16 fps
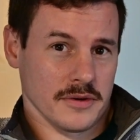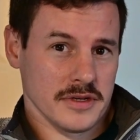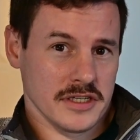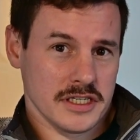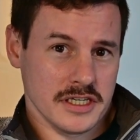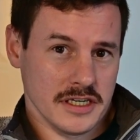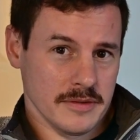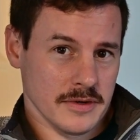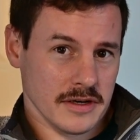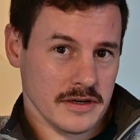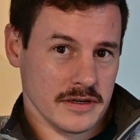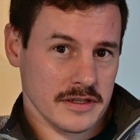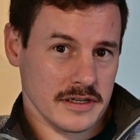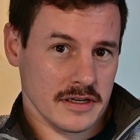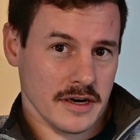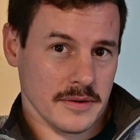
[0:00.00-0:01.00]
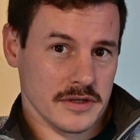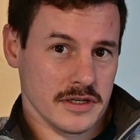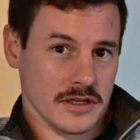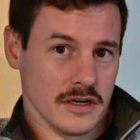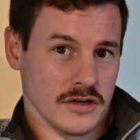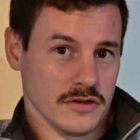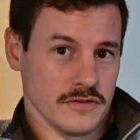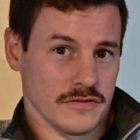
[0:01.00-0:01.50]
It's cheaper than going to
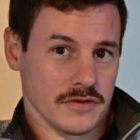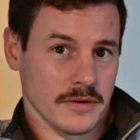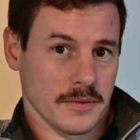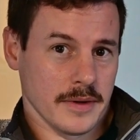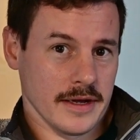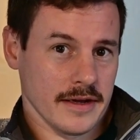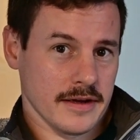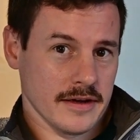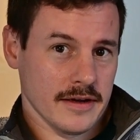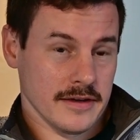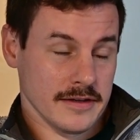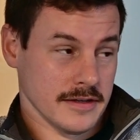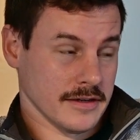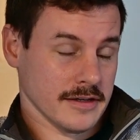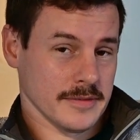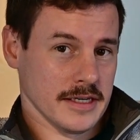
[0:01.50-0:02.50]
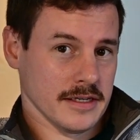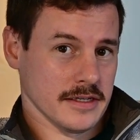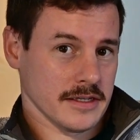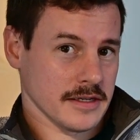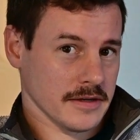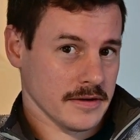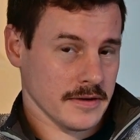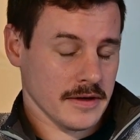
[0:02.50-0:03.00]
Lou for a week. Do you know what I mean?
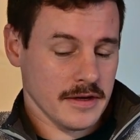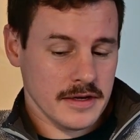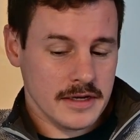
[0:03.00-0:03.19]
So